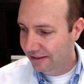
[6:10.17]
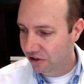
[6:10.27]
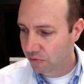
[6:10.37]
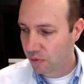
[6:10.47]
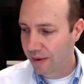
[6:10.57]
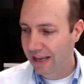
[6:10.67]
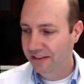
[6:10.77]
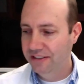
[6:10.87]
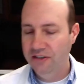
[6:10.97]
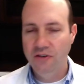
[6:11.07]
irritable bowel
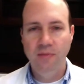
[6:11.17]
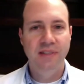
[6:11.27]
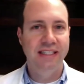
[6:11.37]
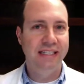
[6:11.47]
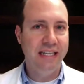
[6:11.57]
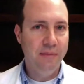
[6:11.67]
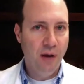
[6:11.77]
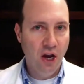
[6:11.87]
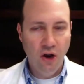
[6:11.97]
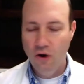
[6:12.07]
syndrome,
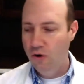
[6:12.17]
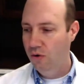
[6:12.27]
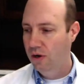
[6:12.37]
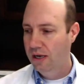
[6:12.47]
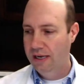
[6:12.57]
SIBO,